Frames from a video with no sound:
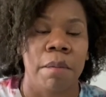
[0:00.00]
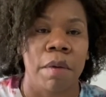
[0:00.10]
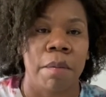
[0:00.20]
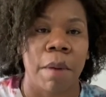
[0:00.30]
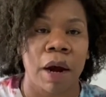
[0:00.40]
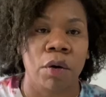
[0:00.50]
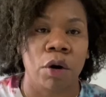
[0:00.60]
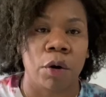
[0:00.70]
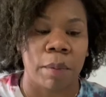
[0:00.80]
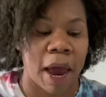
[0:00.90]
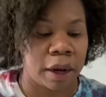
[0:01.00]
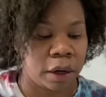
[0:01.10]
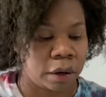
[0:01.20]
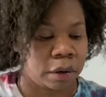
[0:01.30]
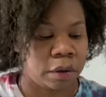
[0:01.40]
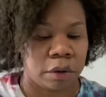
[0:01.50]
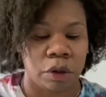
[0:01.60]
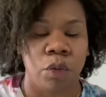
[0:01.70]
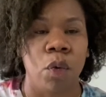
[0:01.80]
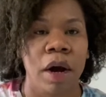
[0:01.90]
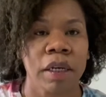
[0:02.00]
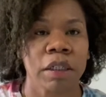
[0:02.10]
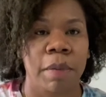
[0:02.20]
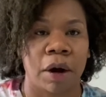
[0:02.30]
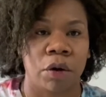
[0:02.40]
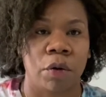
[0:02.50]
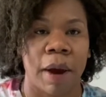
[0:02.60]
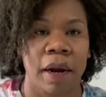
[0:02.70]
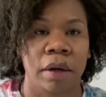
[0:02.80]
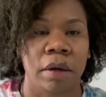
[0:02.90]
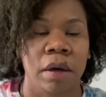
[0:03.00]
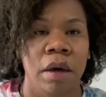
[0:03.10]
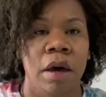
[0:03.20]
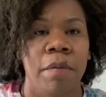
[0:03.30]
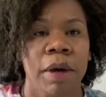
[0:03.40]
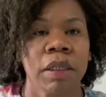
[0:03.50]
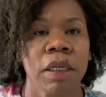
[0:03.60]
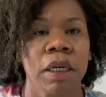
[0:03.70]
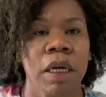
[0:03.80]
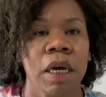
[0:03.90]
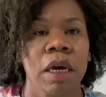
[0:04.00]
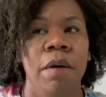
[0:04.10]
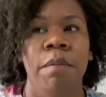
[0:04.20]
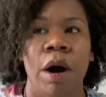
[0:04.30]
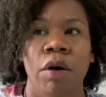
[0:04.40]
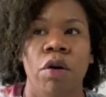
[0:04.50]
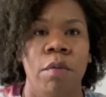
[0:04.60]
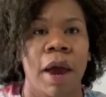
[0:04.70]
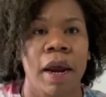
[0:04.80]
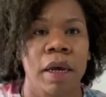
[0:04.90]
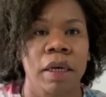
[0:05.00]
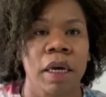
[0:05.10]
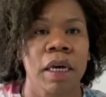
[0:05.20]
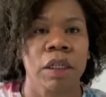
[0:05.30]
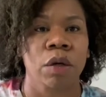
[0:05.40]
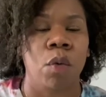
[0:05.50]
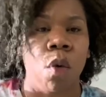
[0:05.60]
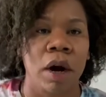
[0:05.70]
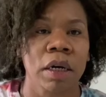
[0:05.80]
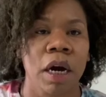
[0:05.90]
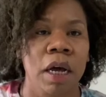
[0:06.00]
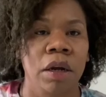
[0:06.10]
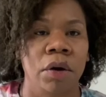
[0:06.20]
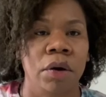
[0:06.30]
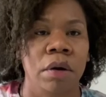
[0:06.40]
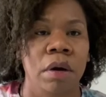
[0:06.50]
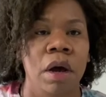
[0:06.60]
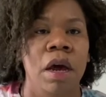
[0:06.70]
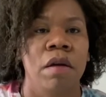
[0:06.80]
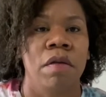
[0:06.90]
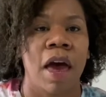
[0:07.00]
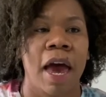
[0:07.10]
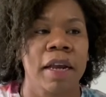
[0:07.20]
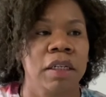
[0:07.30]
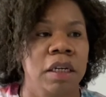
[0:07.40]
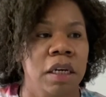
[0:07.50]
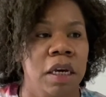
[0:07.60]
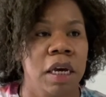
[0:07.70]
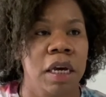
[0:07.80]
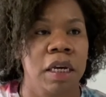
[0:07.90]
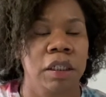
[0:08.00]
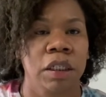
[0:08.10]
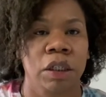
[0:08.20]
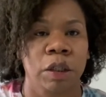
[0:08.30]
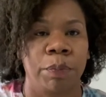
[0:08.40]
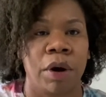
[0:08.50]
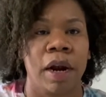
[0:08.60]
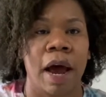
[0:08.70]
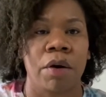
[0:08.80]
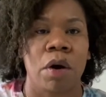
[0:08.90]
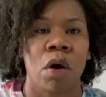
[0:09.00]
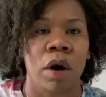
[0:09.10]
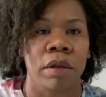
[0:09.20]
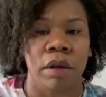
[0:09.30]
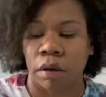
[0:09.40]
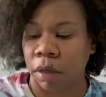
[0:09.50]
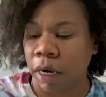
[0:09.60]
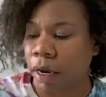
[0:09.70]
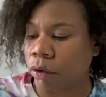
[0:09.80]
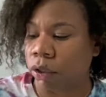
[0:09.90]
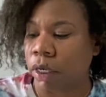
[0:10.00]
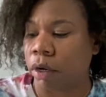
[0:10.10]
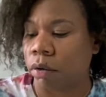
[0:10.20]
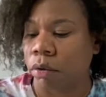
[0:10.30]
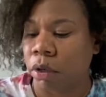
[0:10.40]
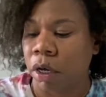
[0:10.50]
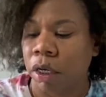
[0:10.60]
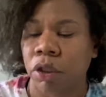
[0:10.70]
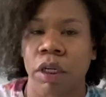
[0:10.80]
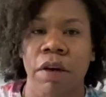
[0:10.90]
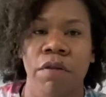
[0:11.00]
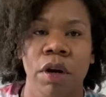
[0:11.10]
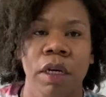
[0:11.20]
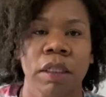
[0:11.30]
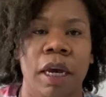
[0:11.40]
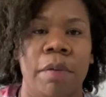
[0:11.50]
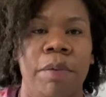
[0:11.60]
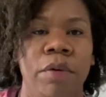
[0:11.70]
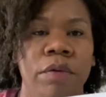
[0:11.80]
monochromatic. What is monochromatic? Basically, monochromatic is one color that is spread out on the color scale. To give you an example,